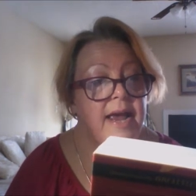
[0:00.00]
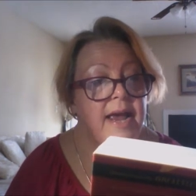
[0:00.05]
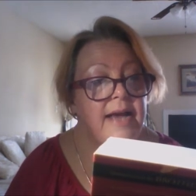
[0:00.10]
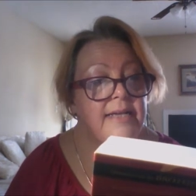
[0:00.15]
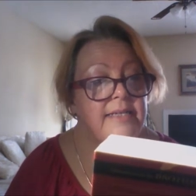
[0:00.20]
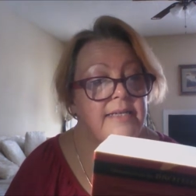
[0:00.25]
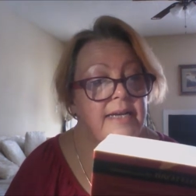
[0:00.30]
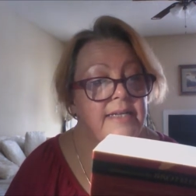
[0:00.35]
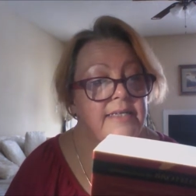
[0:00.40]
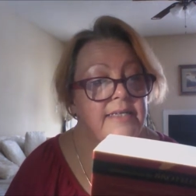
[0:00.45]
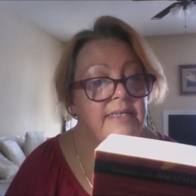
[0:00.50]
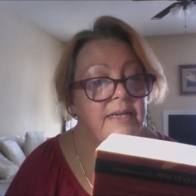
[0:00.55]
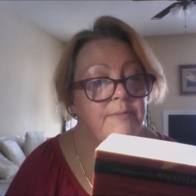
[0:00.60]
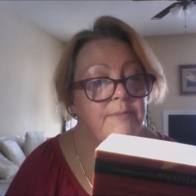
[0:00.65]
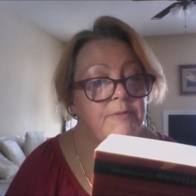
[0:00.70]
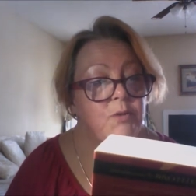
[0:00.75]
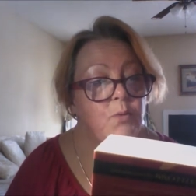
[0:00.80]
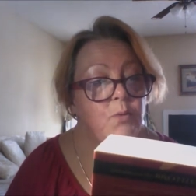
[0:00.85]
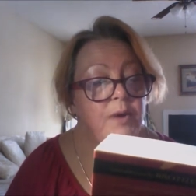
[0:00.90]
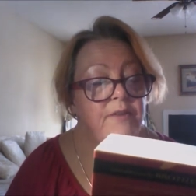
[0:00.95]
As I
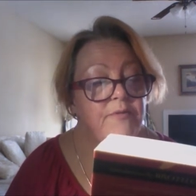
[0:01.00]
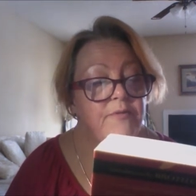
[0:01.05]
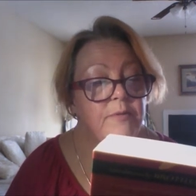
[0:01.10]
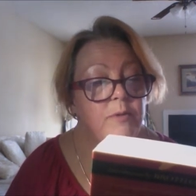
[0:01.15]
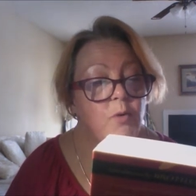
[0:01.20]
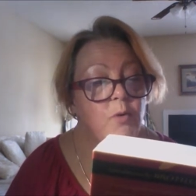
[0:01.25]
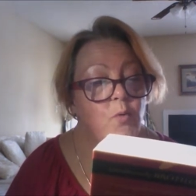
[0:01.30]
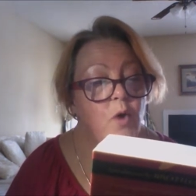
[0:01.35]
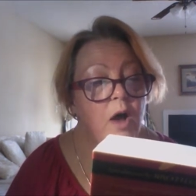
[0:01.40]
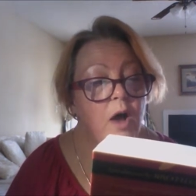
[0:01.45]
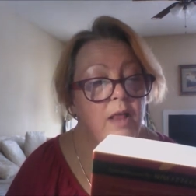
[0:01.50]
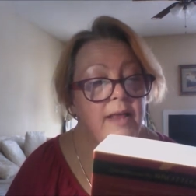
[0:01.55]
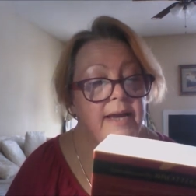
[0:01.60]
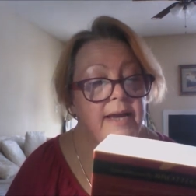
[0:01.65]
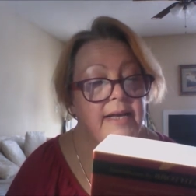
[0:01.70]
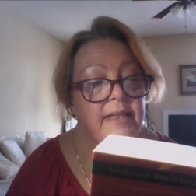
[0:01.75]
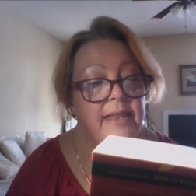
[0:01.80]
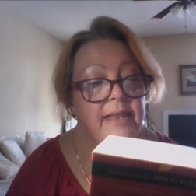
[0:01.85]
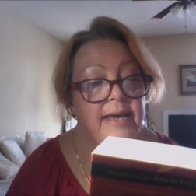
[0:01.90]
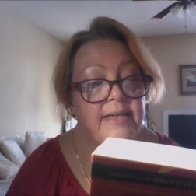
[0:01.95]
stepped away from the wall, I
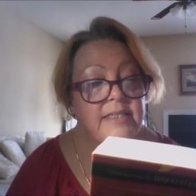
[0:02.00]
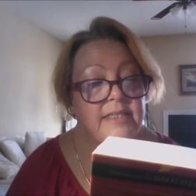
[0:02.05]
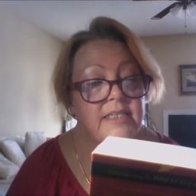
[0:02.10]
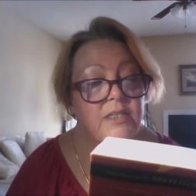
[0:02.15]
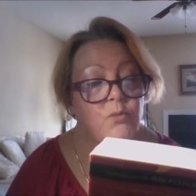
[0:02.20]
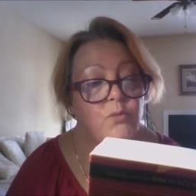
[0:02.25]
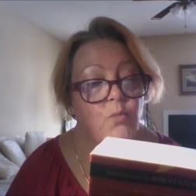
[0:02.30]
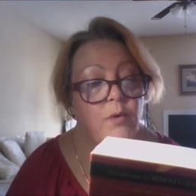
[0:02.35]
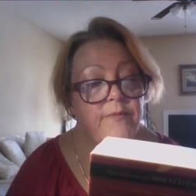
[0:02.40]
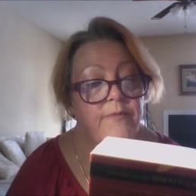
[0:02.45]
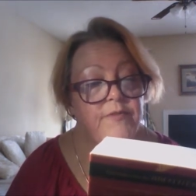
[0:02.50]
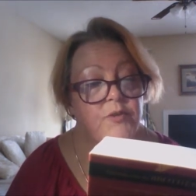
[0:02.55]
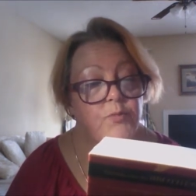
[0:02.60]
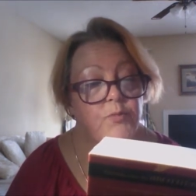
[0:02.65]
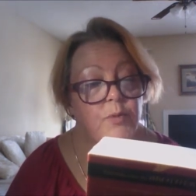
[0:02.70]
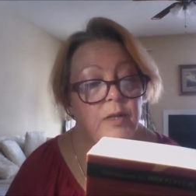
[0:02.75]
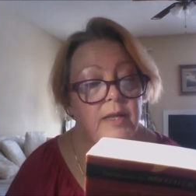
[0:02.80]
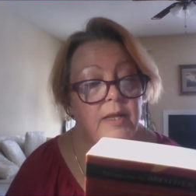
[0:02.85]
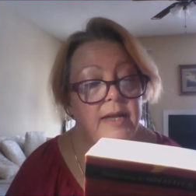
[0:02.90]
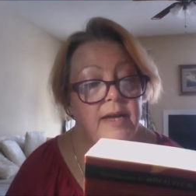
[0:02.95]
glanced
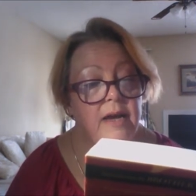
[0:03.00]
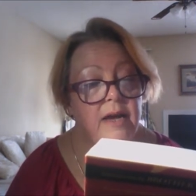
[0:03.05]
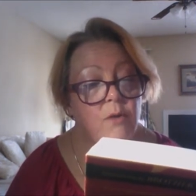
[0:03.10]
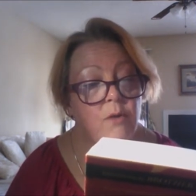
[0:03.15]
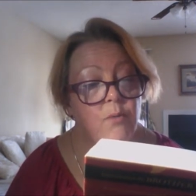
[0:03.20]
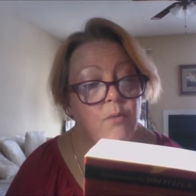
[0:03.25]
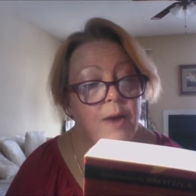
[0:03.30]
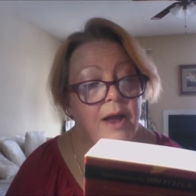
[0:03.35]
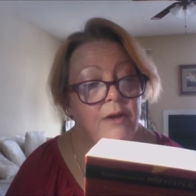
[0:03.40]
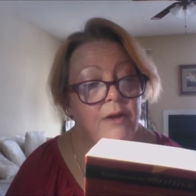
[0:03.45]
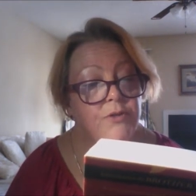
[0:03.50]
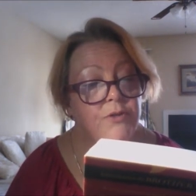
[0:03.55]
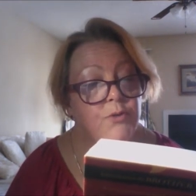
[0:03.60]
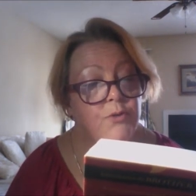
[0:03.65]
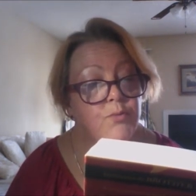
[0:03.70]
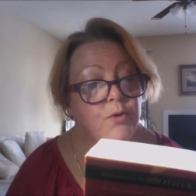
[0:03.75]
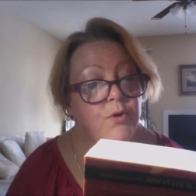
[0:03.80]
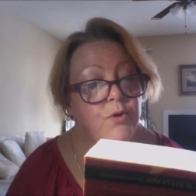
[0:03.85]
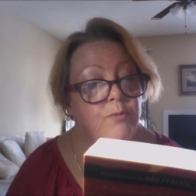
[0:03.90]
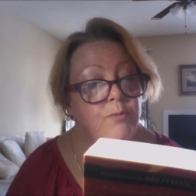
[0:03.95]
swiftly around the
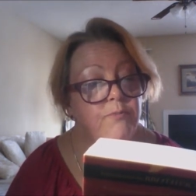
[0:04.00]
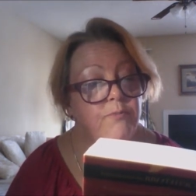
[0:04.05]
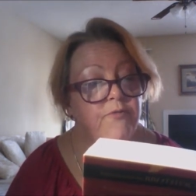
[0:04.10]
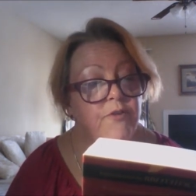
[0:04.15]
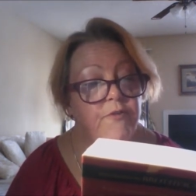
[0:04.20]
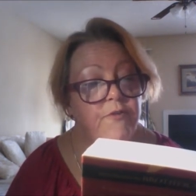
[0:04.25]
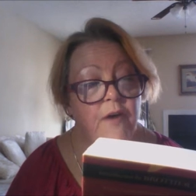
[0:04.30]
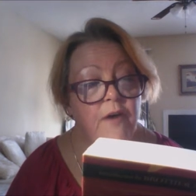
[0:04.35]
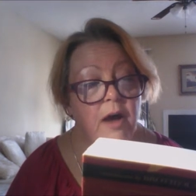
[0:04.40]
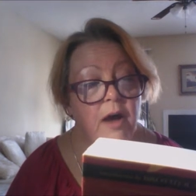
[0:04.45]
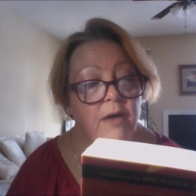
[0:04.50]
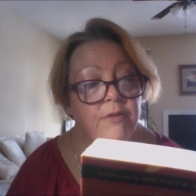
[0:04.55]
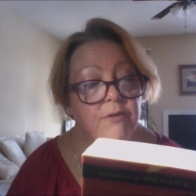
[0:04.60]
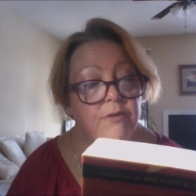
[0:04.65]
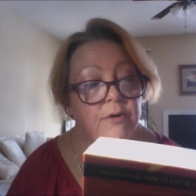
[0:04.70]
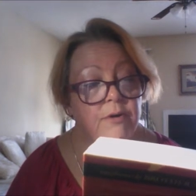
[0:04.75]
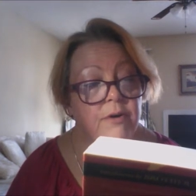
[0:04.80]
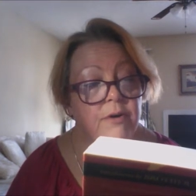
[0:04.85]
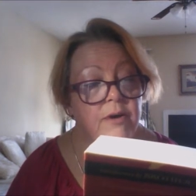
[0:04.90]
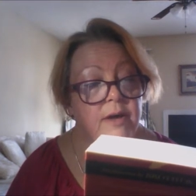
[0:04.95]
room for
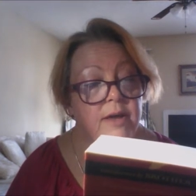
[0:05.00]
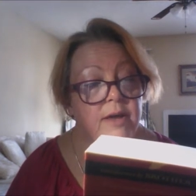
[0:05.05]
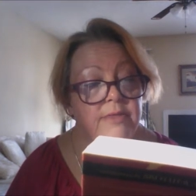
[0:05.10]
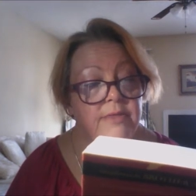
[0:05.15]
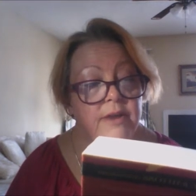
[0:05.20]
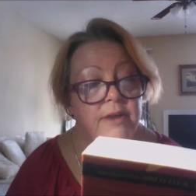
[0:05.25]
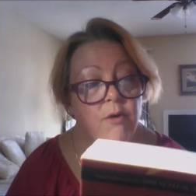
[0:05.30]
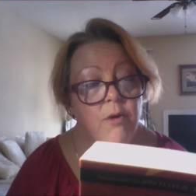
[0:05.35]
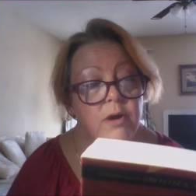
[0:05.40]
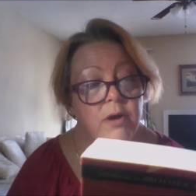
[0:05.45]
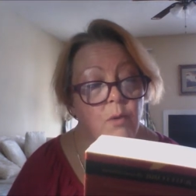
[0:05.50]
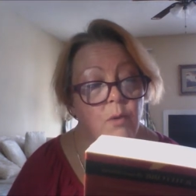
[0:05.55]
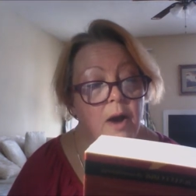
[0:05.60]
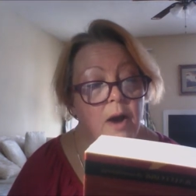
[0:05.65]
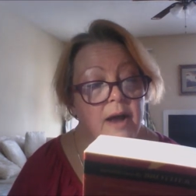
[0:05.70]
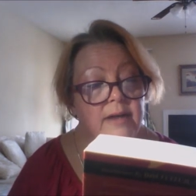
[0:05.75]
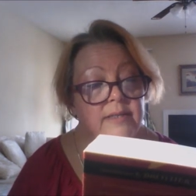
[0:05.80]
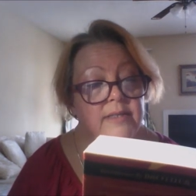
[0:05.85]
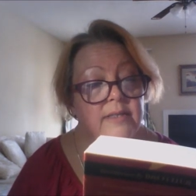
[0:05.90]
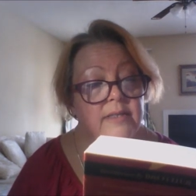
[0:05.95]
father. There he
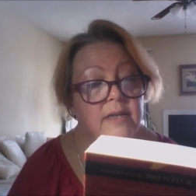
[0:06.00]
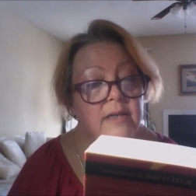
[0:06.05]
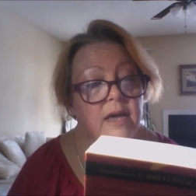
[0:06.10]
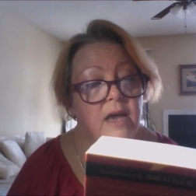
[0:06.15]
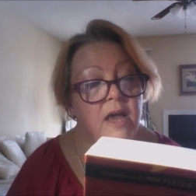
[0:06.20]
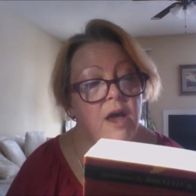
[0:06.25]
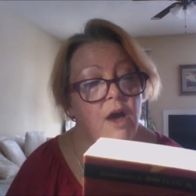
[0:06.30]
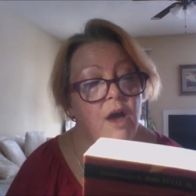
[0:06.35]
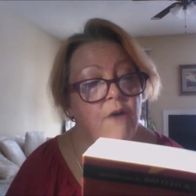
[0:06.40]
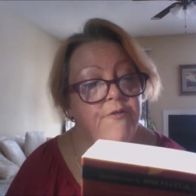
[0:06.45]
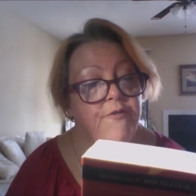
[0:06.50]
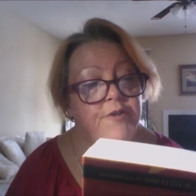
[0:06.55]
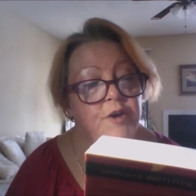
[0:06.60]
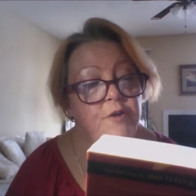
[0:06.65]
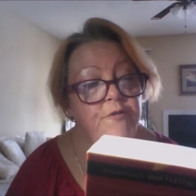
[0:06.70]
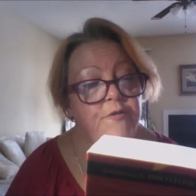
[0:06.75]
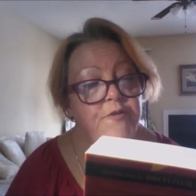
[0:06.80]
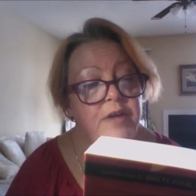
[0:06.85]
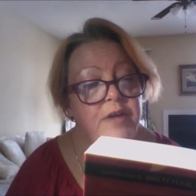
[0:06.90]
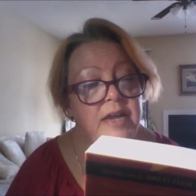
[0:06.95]
was, a
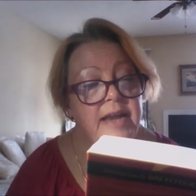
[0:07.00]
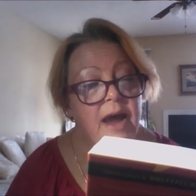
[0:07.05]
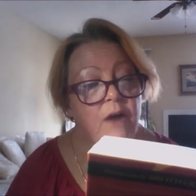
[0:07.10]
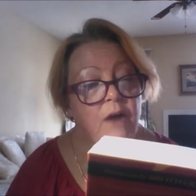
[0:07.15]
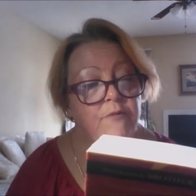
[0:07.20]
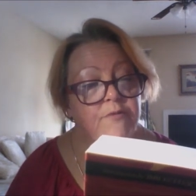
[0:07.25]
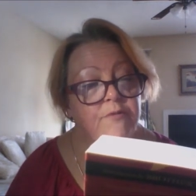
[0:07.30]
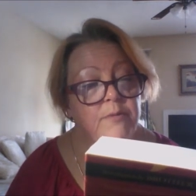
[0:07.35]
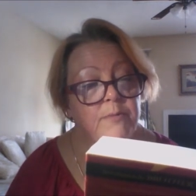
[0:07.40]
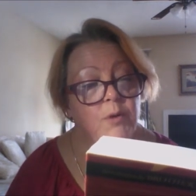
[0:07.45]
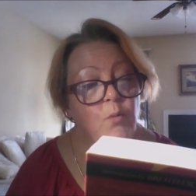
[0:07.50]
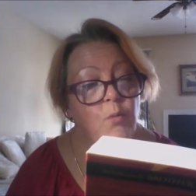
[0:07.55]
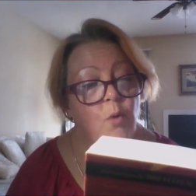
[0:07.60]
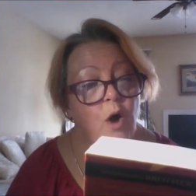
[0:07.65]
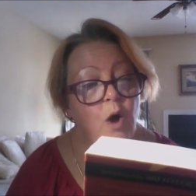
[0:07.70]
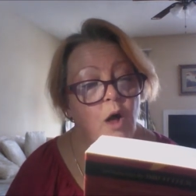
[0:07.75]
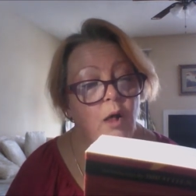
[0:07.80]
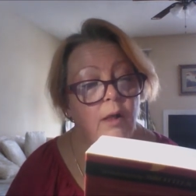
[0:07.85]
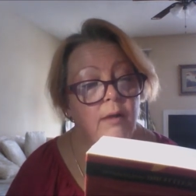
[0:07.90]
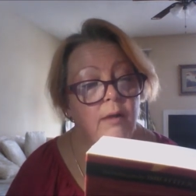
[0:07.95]
few feet out from the
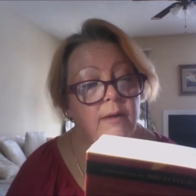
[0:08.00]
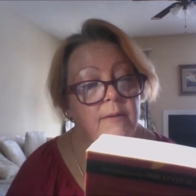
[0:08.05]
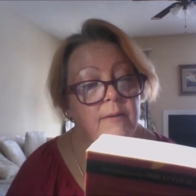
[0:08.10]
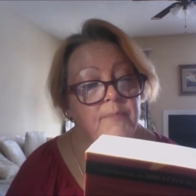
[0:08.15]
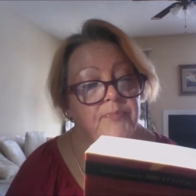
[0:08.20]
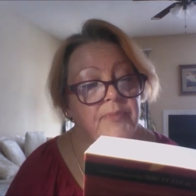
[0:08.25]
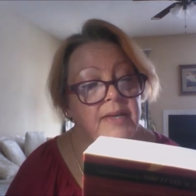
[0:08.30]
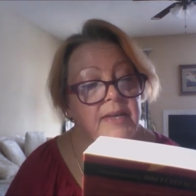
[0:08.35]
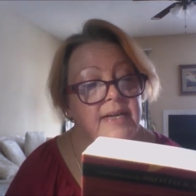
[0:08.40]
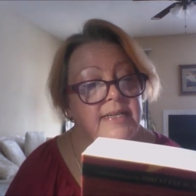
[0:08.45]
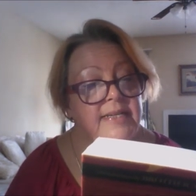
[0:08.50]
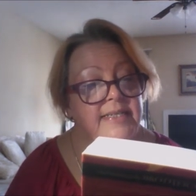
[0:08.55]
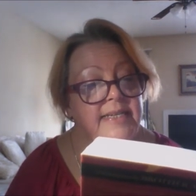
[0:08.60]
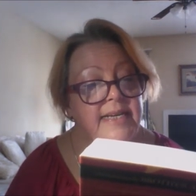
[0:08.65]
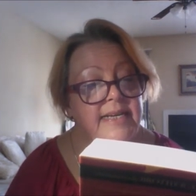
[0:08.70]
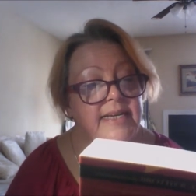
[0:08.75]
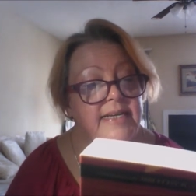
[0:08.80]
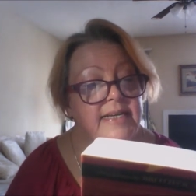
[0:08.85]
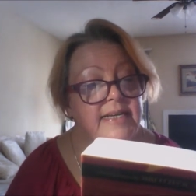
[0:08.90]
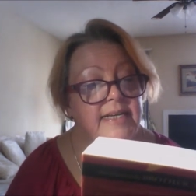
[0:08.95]
wall,
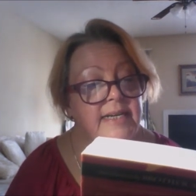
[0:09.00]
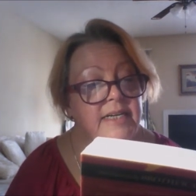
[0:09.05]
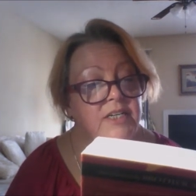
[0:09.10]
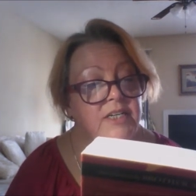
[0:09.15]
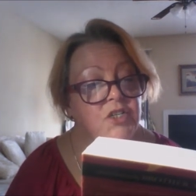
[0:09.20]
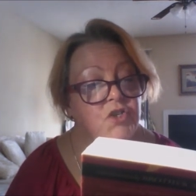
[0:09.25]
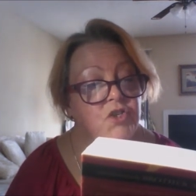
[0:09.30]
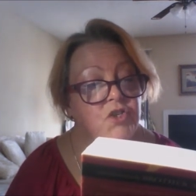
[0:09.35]
seated in a